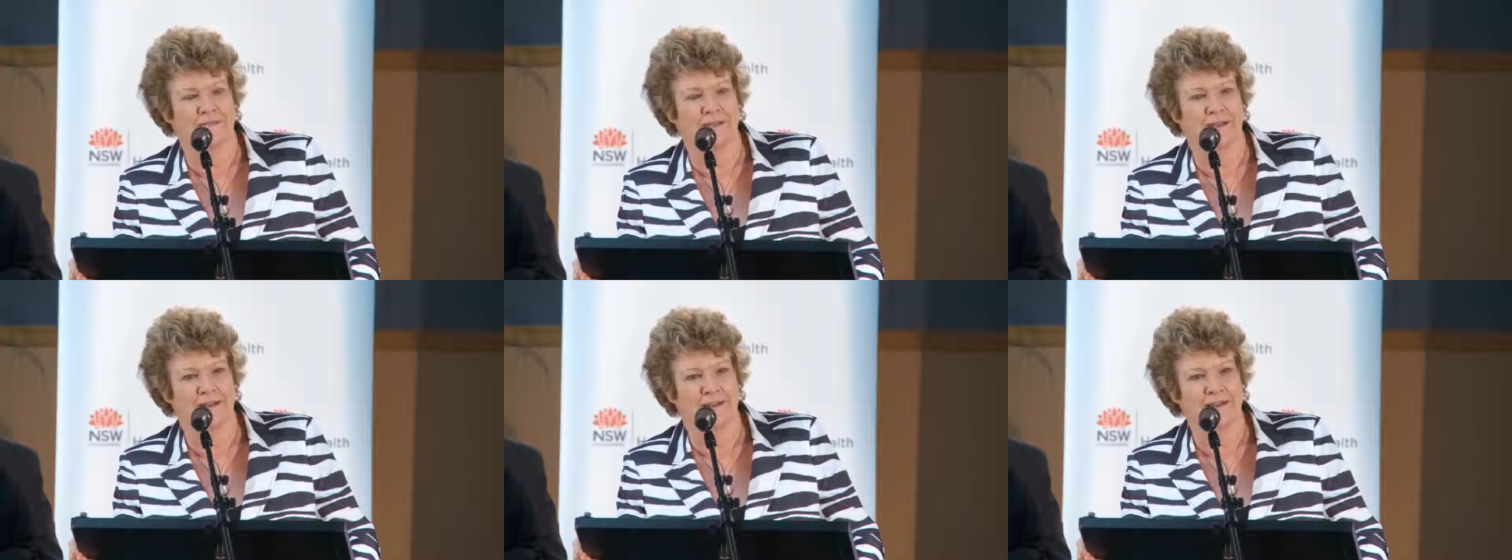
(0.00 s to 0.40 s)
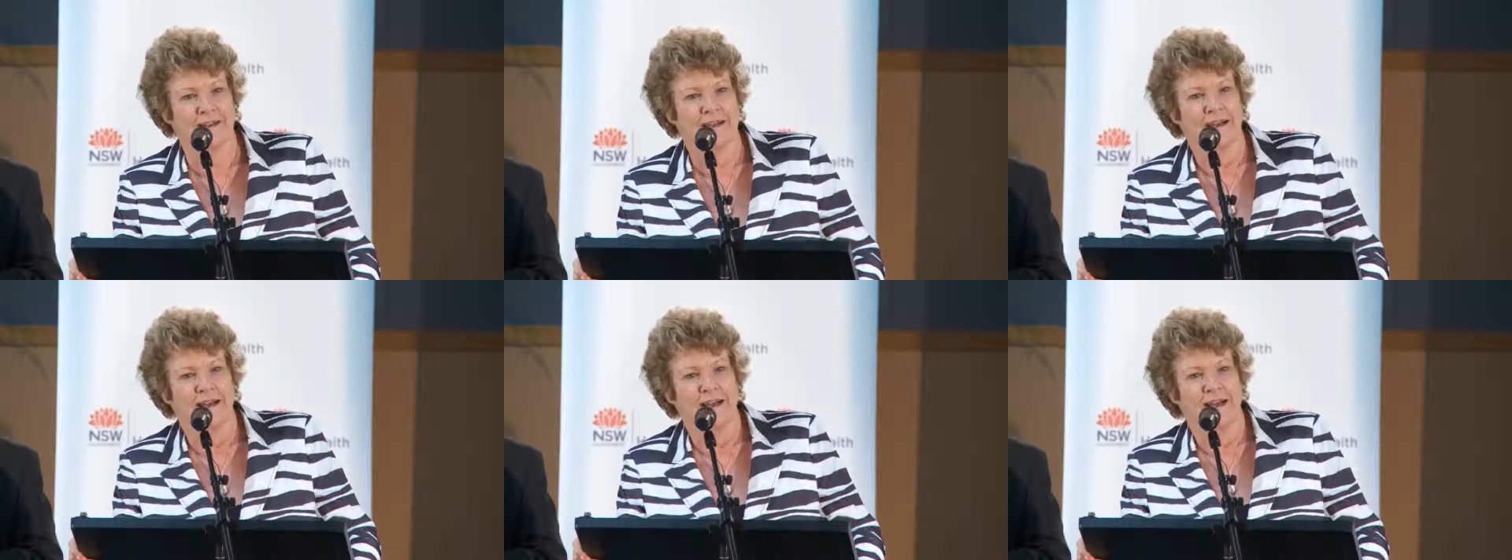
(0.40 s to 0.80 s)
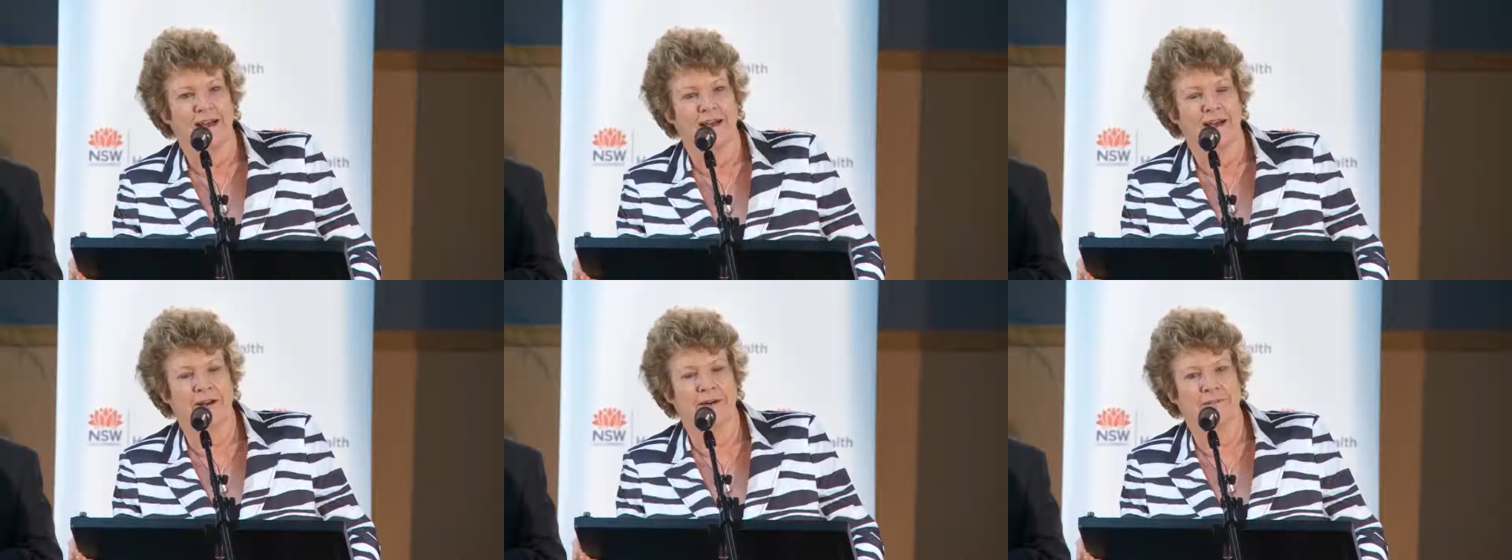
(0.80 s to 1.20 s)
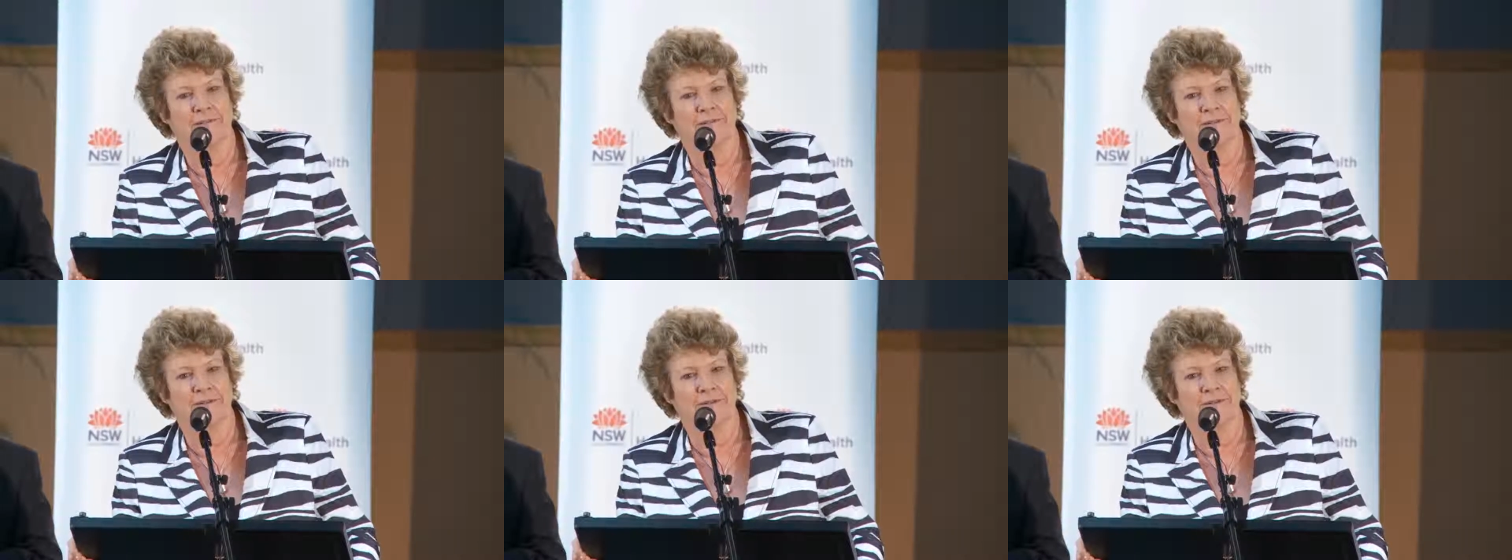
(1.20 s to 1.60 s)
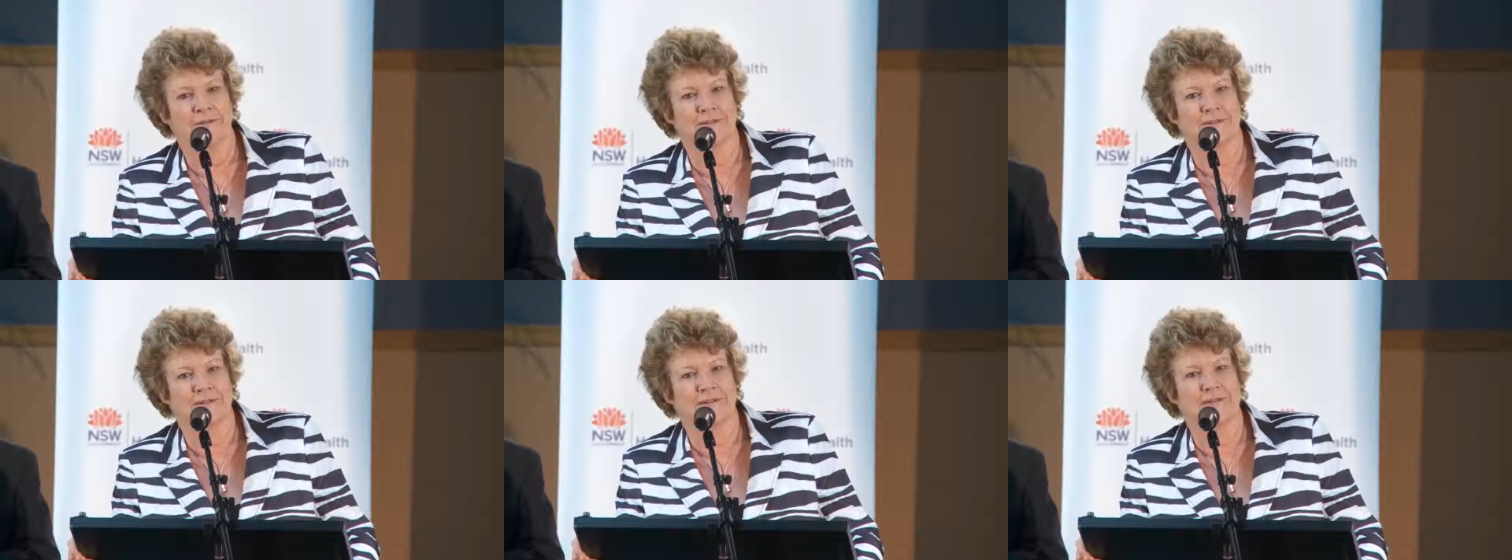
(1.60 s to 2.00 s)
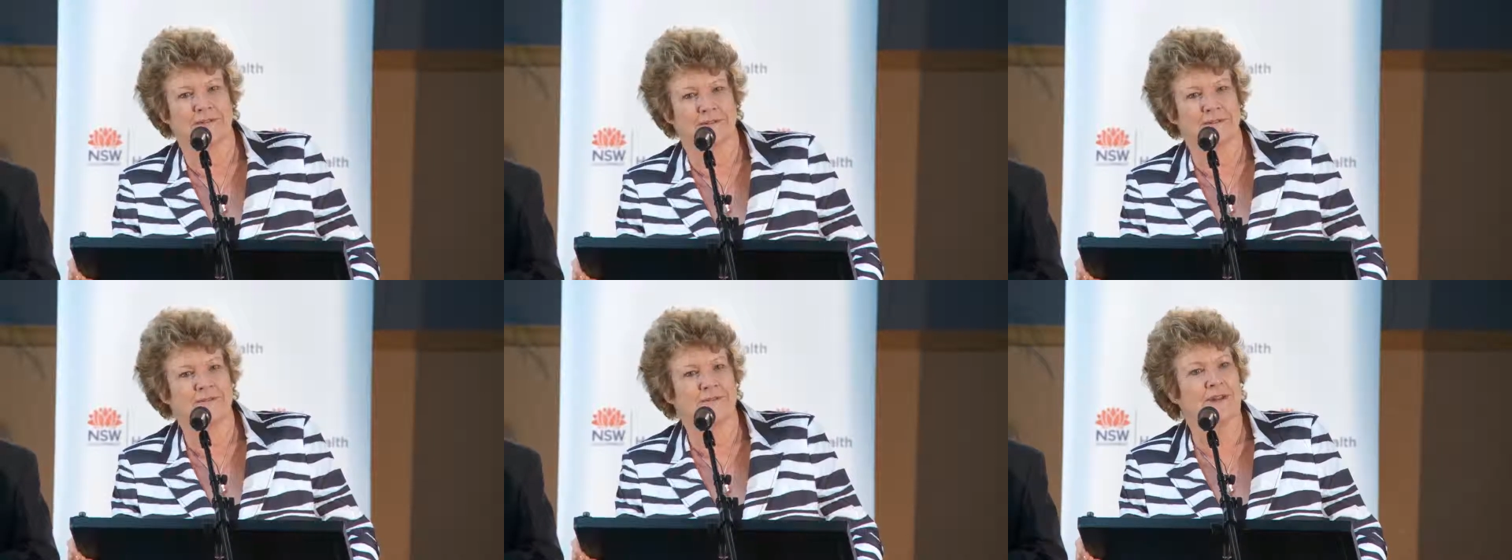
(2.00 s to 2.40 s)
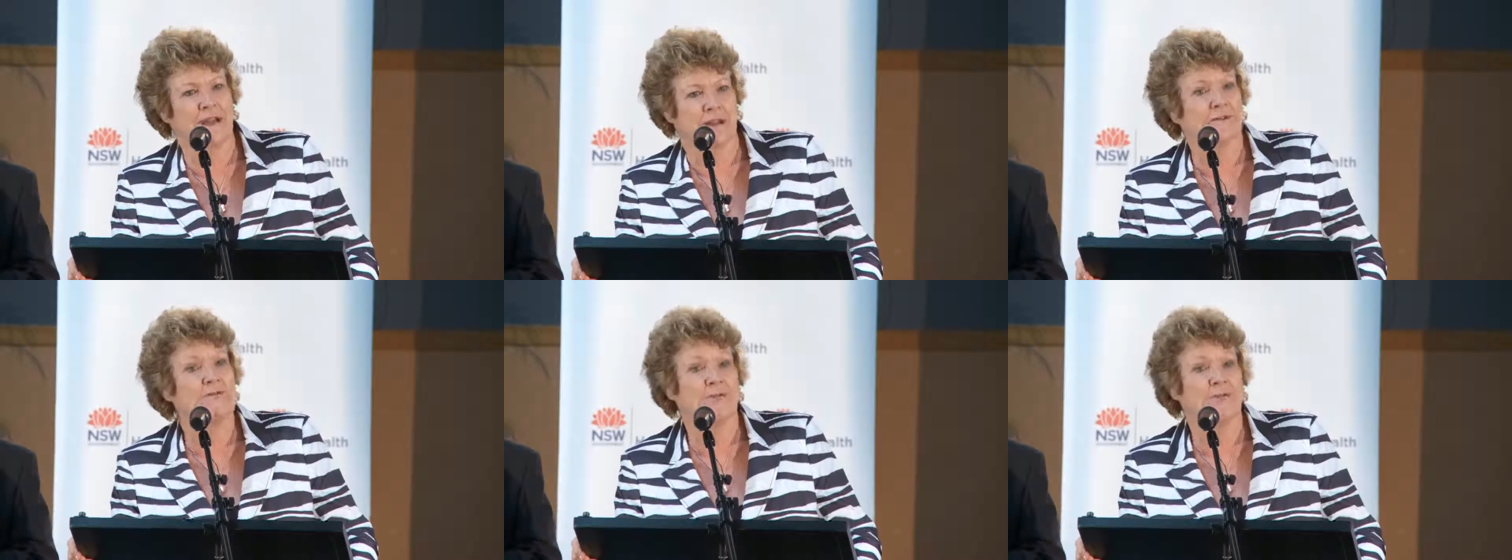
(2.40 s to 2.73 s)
for that. Um, yeah,